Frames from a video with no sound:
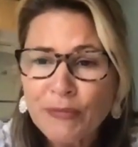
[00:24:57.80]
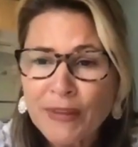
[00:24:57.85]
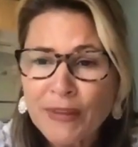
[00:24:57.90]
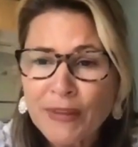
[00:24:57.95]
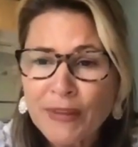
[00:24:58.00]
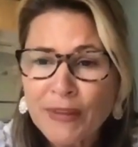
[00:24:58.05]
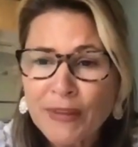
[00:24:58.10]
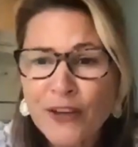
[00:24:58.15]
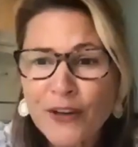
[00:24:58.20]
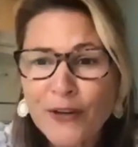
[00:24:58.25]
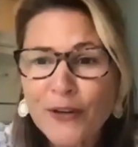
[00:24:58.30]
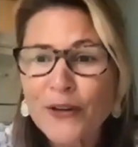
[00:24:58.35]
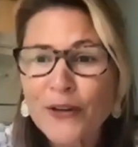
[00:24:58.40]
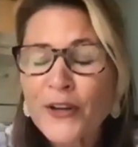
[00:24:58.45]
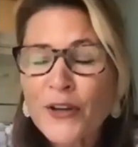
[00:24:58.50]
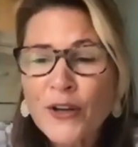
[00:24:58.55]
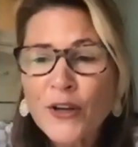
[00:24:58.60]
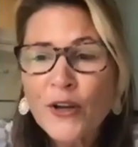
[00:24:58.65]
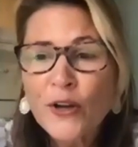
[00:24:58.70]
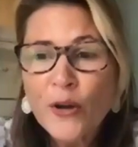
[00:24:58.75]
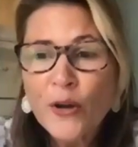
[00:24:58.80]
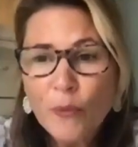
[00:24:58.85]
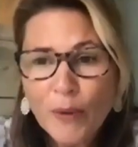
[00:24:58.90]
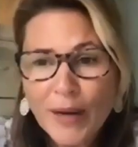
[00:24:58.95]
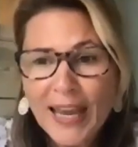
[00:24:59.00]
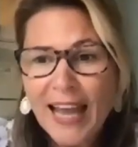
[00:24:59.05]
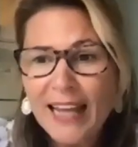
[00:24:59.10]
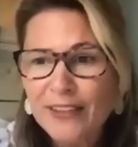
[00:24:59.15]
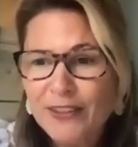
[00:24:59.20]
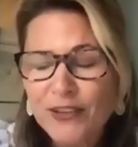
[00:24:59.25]
And so
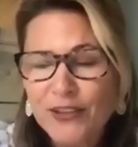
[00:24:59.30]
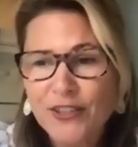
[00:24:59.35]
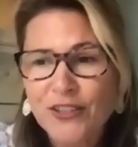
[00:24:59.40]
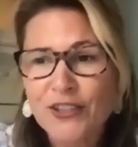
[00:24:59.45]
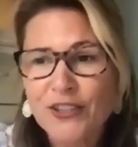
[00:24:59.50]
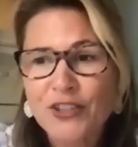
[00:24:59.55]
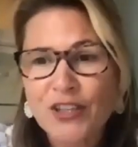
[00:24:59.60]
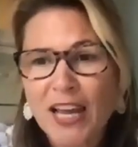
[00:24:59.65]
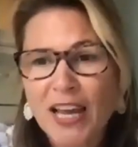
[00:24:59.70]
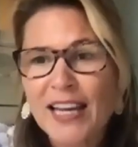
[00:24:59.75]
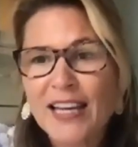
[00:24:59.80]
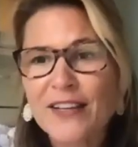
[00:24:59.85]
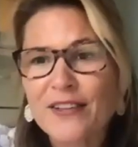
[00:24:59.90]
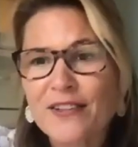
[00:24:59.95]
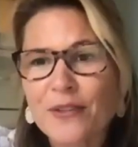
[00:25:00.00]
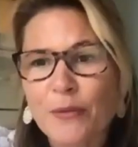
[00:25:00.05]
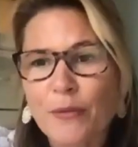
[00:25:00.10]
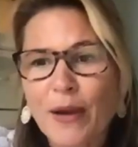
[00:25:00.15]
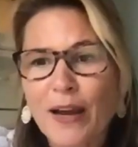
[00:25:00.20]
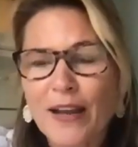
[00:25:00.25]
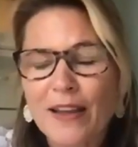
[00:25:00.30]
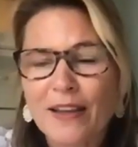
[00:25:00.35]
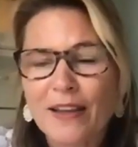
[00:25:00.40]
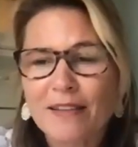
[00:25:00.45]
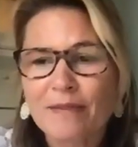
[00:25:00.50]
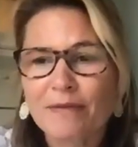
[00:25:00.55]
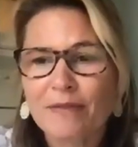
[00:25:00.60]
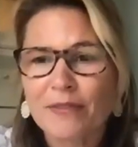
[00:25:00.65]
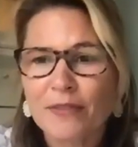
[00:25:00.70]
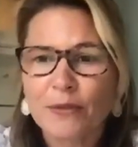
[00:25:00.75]
we had to just change the
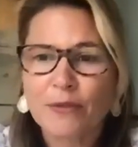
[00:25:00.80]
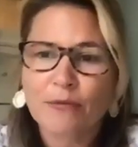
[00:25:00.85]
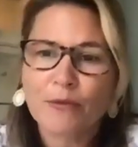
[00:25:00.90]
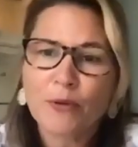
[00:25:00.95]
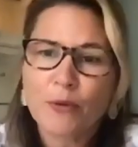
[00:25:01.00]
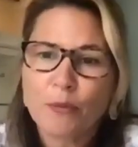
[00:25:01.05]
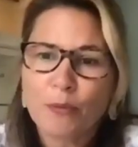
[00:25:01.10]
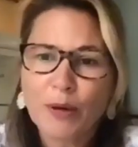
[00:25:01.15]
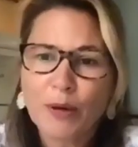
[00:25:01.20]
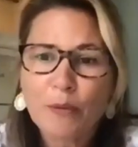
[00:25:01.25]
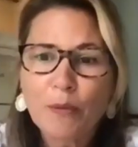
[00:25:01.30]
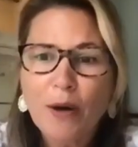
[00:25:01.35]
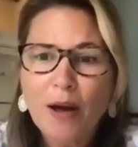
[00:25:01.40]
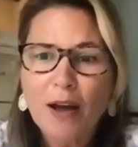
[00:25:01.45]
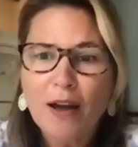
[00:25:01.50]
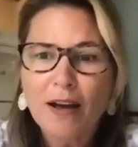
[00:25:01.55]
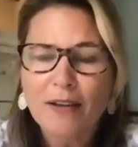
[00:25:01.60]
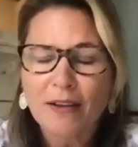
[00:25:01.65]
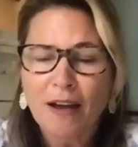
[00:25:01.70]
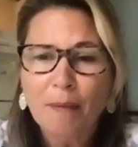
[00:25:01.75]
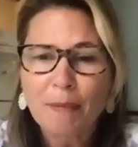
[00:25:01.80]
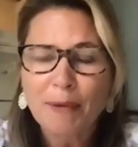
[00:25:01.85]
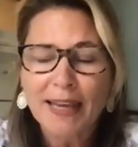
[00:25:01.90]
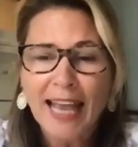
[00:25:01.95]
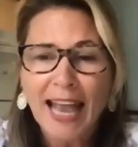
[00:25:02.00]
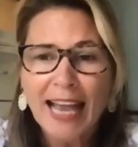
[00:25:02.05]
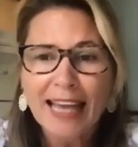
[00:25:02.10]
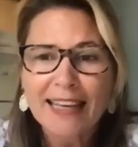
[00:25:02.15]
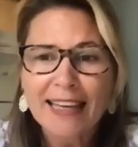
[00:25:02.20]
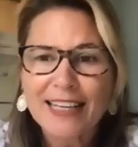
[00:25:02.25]
way that we work, our
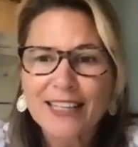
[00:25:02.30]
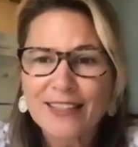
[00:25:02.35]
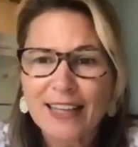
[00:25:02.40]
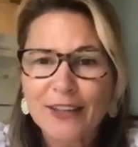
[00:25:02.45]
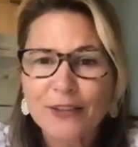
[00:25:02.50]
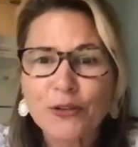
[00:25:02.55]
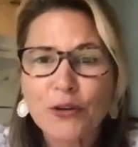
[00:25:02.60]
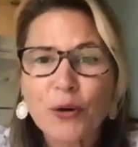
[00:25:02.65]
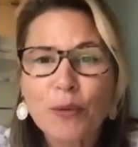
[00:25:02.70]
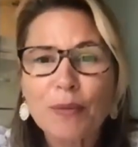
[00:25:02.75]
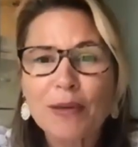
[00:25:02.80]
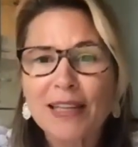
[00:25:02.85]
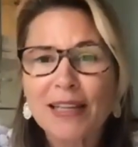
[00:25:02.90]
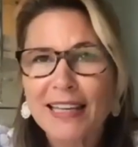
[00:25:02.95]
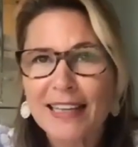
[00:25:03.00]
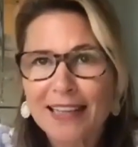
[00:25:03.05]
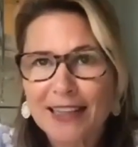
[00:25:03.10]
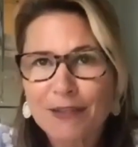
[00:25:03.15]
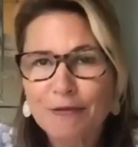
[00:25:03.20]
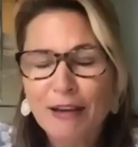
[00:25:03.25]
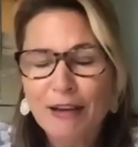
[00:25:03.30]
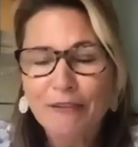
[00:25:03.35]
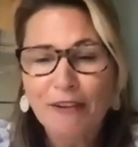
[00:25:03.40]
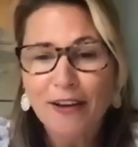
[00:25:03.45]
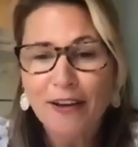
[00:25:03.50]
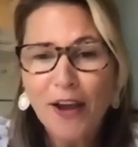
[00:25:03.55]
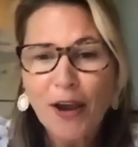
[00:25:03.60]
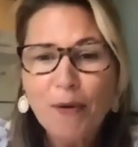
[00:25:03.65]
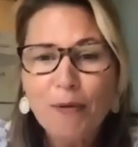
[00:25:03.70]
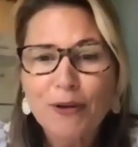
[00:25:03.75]
mechanics, like normally, and as
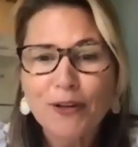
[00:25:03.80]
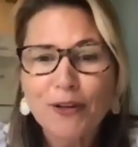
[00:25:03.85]
Rev.io would